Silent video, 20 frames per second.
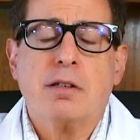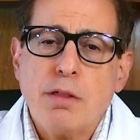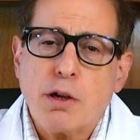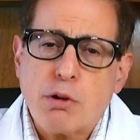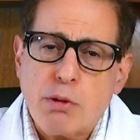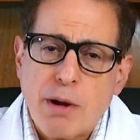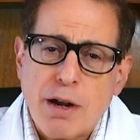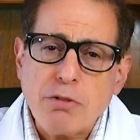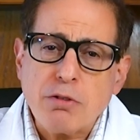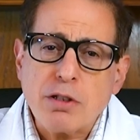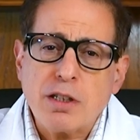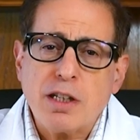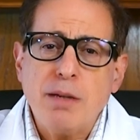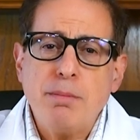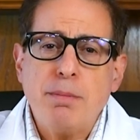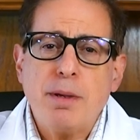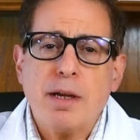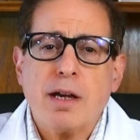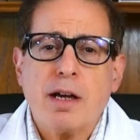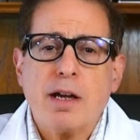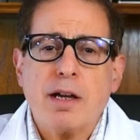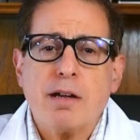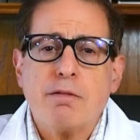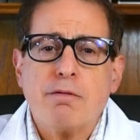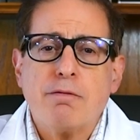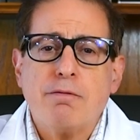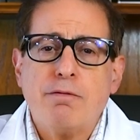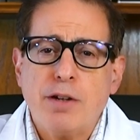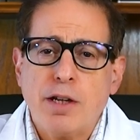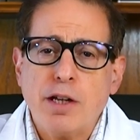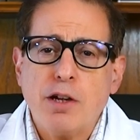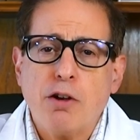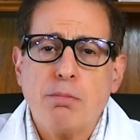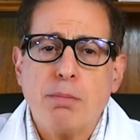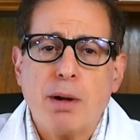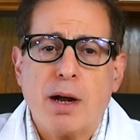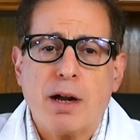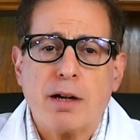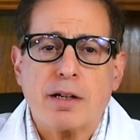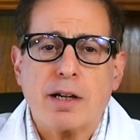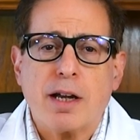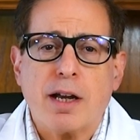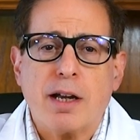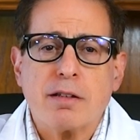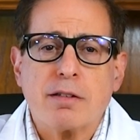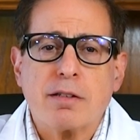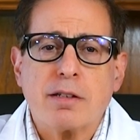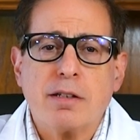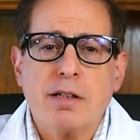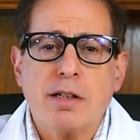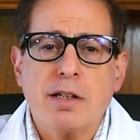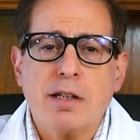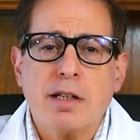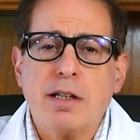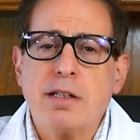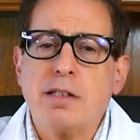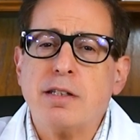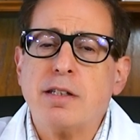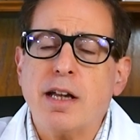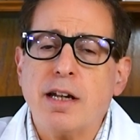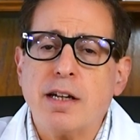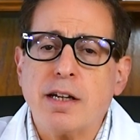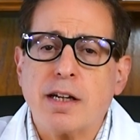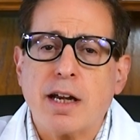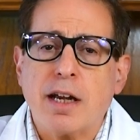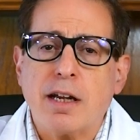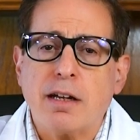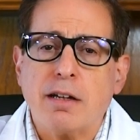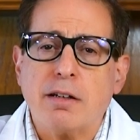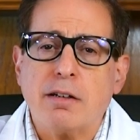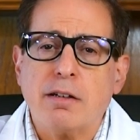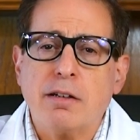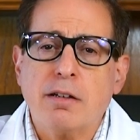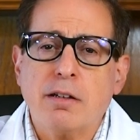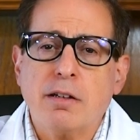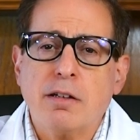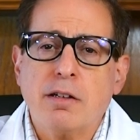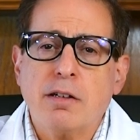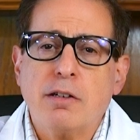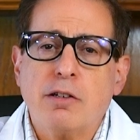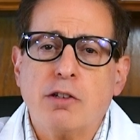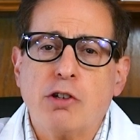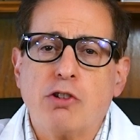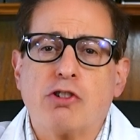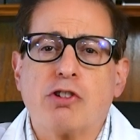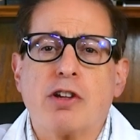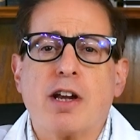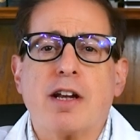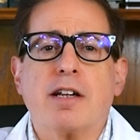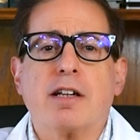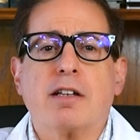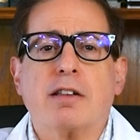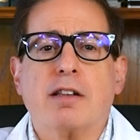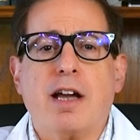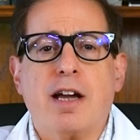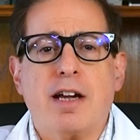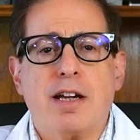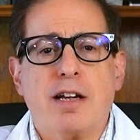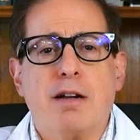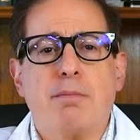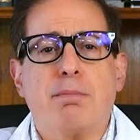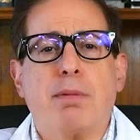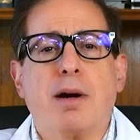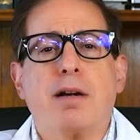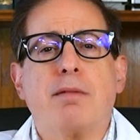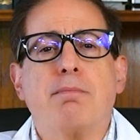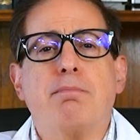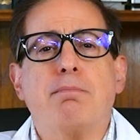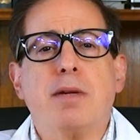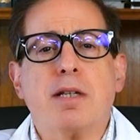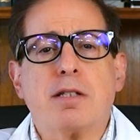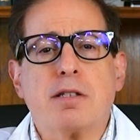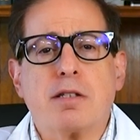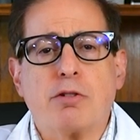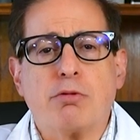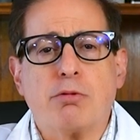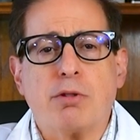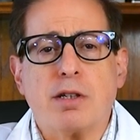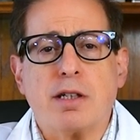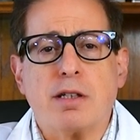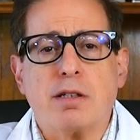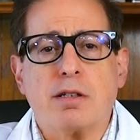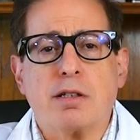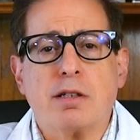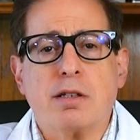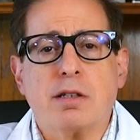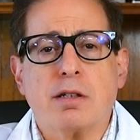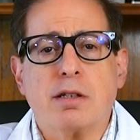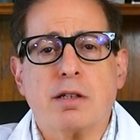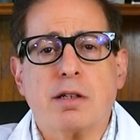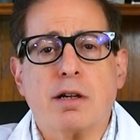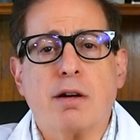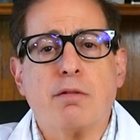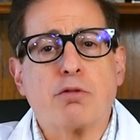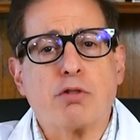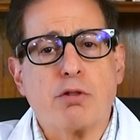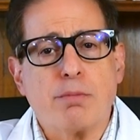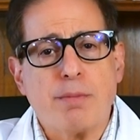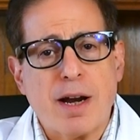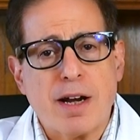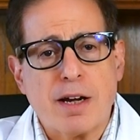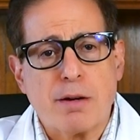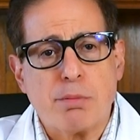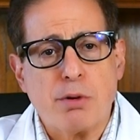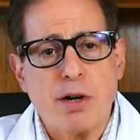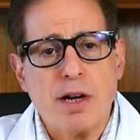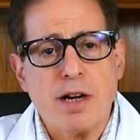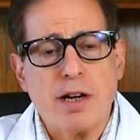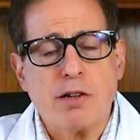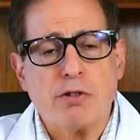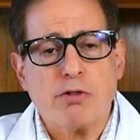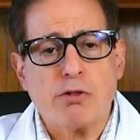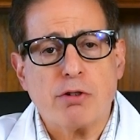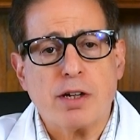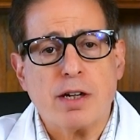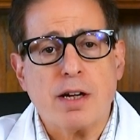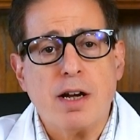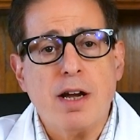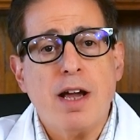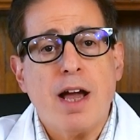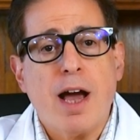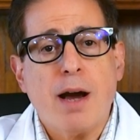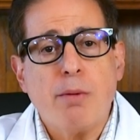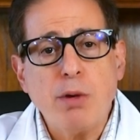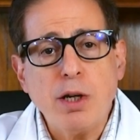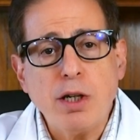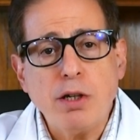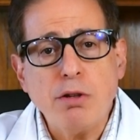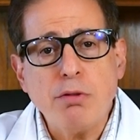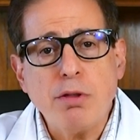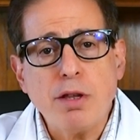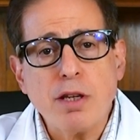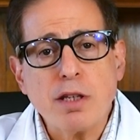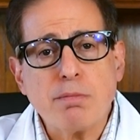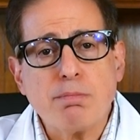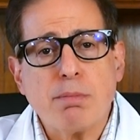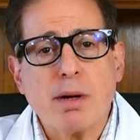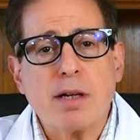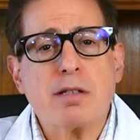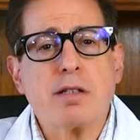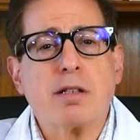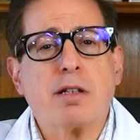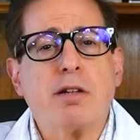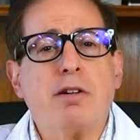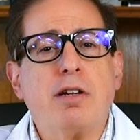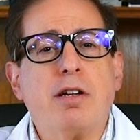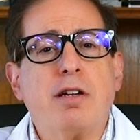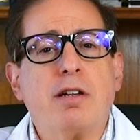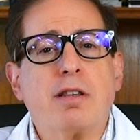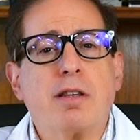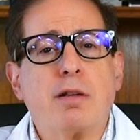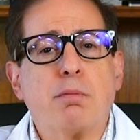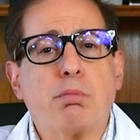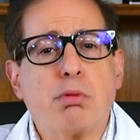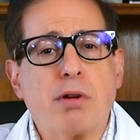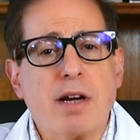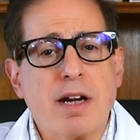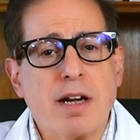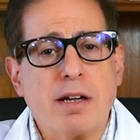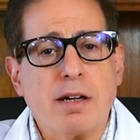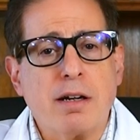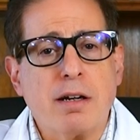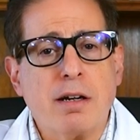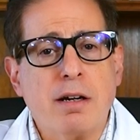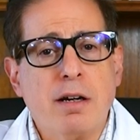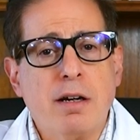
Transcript: The Kraus TBI video podcast is dedicated to shedding light upon mysteries of traumatic brain injury, and we do this by studying the brain,